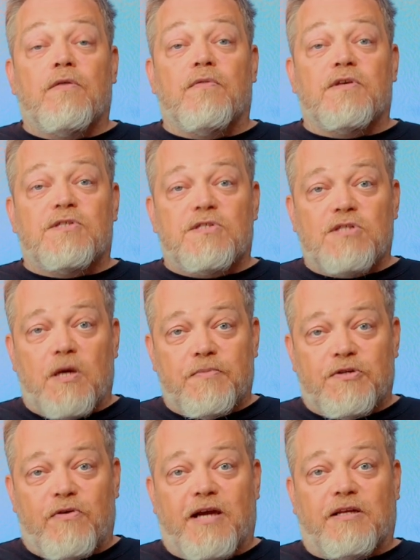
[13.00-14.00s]
the
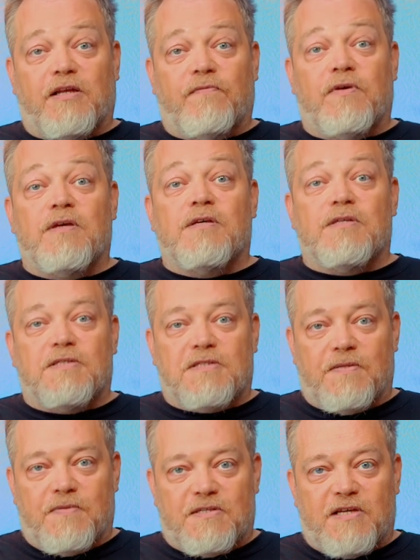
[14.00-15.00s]
subtractive
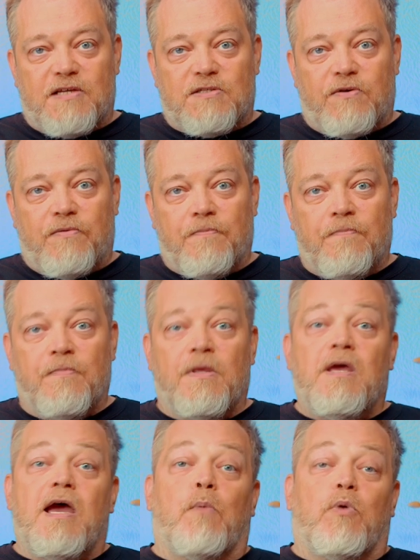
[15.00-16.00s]
synthesizer,
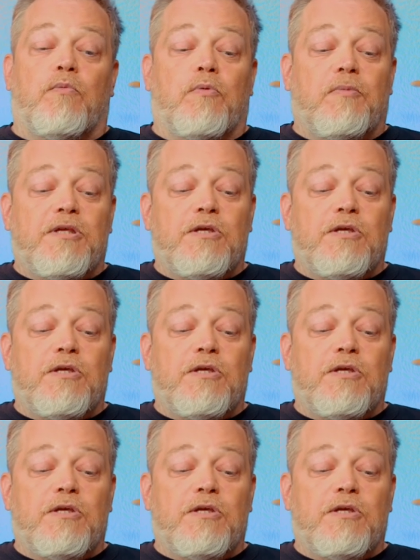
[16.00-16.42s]
and we will be